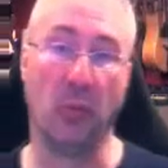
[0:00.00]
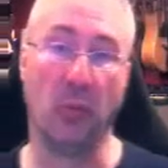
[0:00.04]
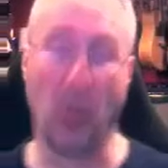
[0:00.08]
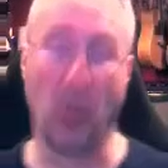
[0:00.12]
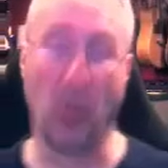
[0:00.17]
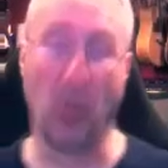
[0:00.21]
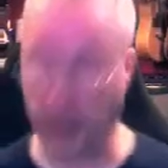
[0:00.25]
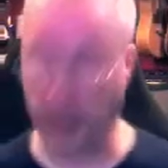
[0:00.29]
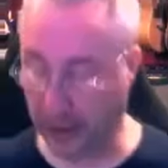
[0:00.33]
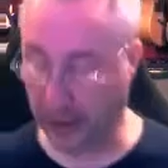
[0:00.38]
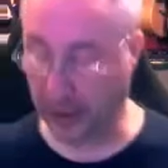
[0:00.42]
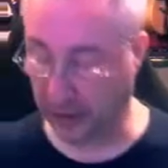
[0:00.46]

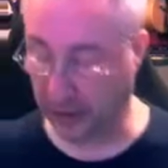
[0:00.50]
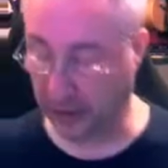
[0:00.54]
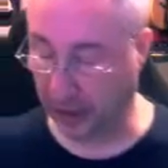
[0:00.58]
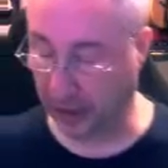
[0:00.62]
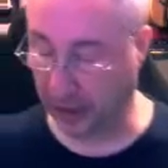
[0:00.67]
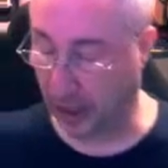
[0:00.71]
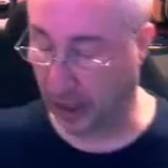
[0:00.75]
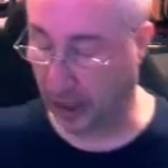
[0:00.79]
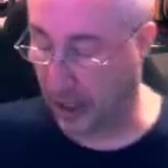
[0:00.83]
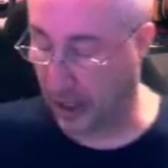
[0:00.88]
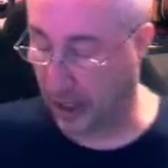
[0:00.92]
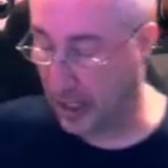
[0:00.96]
we
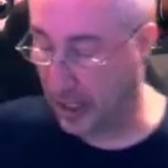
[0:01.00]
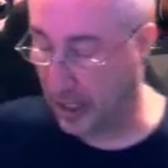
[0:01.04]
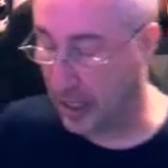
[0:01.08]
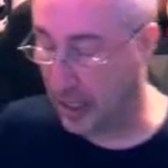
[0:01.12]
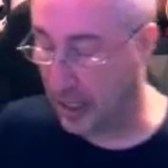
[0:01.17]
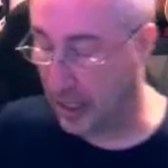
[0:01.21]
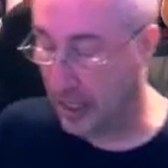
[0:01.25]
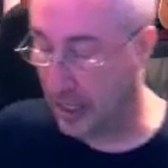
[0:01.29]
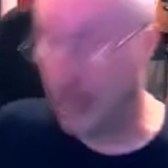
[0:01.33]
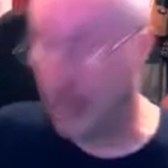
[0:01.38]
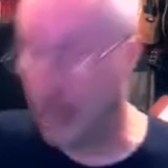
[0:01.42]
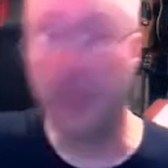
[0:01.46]
consider
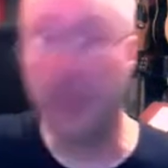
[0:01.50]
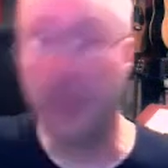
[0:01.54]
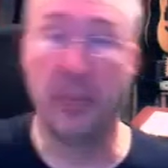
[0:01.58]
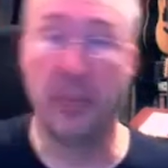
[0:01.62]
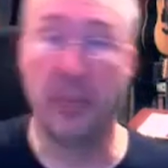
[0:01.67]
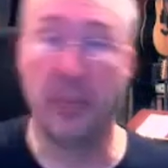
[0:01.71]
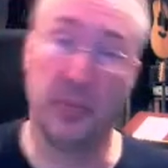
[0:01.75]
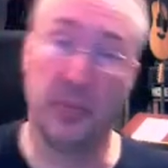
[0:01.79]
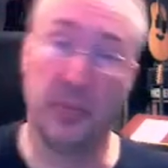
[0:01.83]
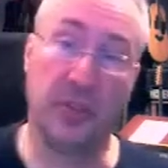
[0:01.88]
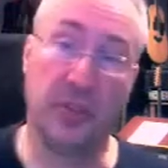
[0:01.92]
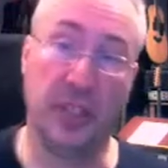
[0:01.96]

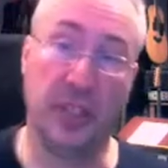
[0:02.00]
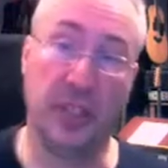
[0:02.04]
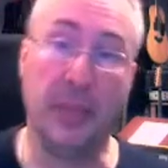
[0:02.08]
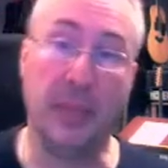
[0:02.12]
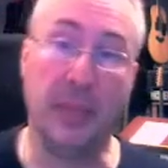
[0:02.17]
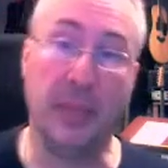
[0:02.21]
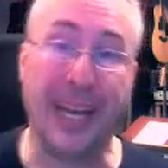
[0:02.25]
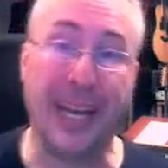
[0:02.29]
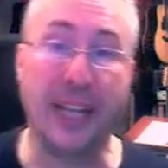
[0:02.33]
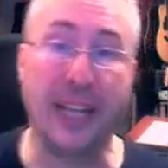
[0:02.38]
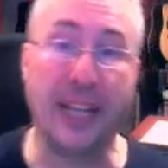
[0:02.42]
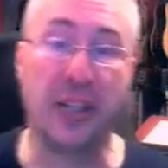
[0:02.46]
C
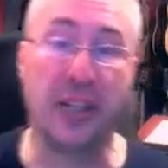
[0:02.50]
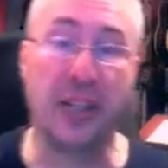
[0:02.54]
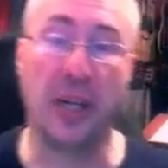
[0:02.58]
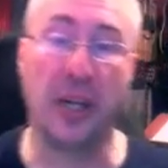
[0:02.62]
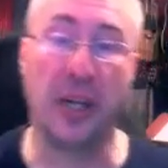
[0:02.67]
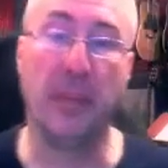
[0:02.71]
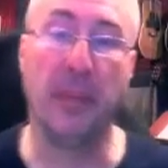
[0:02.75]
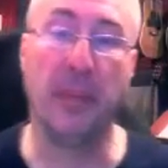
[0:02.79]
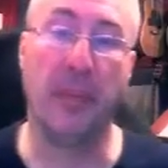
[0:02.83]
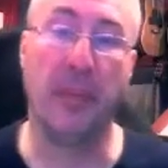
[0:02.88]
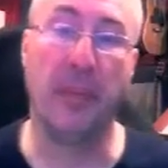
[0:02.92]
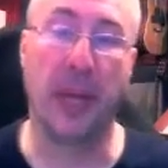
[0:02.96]
major,
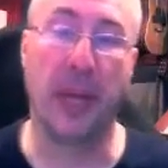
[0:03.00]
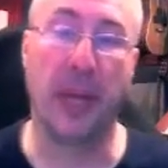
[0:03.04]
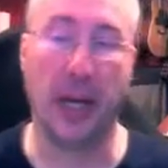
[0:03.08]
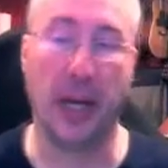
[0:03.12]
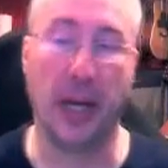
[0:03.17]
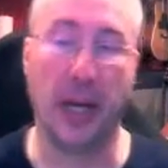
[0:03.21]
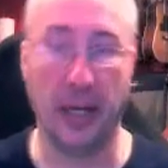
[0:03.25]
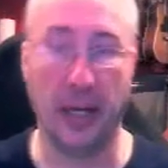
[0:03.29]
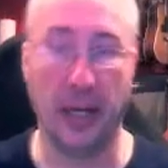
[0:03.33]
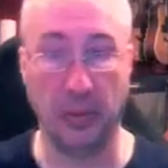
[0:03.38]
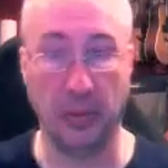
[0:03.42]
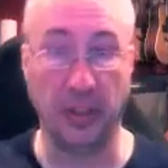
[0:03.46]

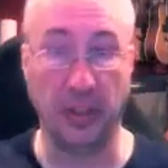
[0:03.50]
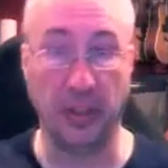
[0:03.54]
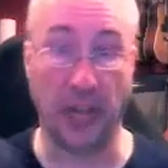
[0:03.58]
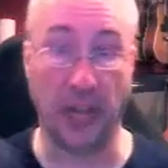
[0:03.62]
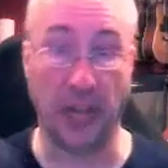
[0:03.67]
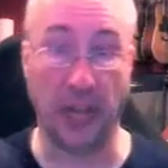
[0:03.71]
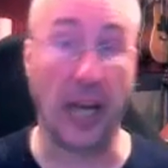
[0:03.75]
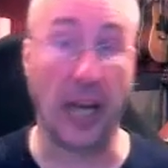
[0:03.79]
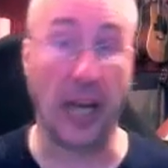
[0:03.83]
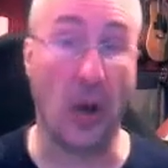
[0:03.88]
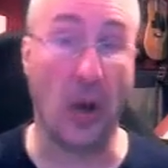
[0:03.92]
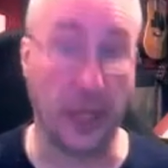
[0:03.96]
which is
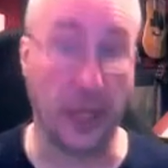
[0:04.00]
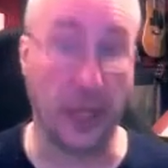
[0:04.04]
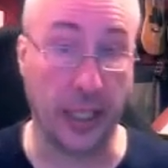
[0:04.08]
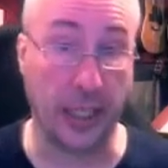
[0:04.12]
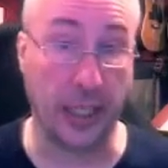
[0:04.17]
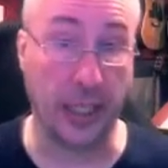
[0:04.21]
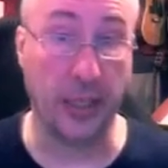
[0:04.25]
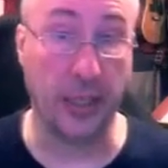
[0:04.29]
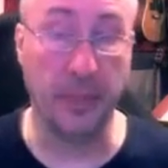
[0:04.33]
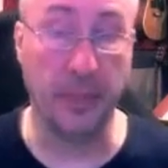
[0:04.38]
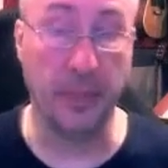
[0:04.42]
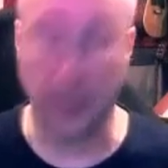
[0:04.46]

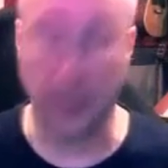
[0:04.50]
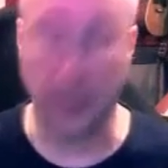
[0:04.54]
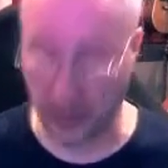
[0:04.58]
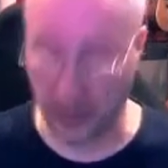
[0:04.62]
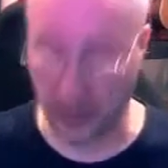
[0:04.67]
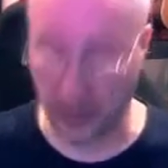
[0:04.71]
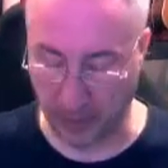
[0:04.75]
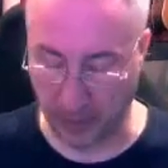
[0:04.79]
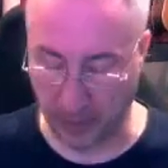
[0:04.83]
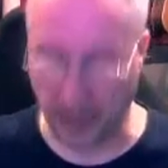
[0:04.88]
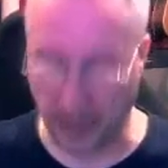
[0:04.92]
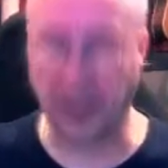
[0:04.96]
Ionian. If
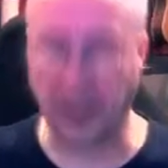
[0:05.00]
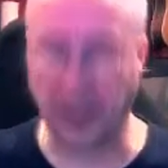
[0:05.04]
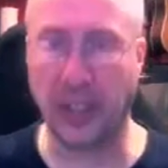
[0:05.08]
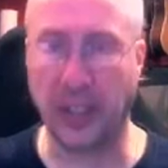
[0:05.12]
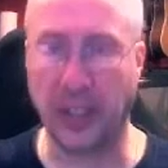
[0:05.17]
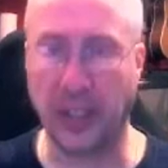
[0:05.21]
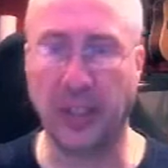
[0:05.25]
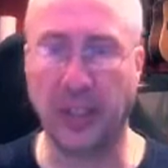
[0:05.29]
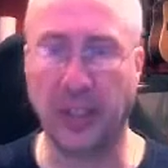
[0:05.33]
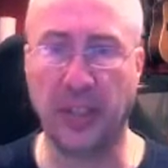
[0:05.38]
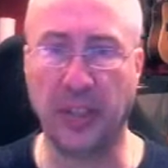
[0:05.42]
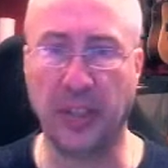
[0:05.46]
I base it on
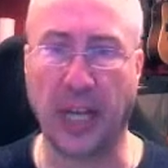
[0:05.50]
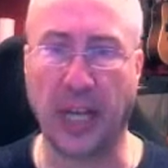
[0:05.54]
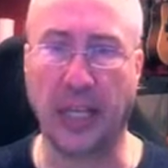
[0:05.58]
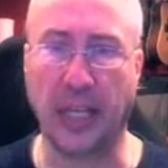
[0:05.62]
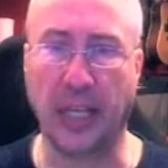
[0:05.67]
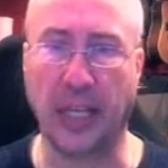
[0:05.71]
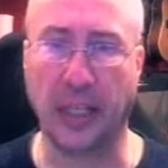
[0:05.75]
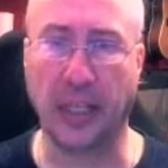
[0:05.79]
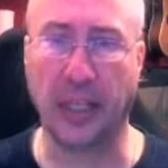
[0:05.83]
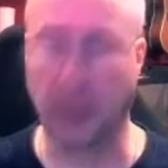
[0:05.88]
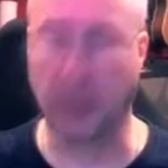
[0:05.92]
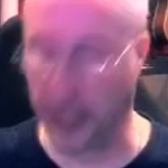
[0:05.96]
the second
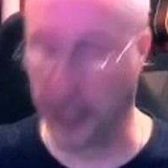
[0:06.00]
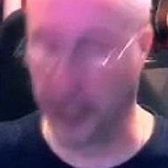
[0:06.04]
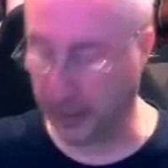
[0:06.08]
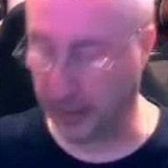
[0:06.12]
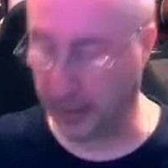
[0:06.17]
degree,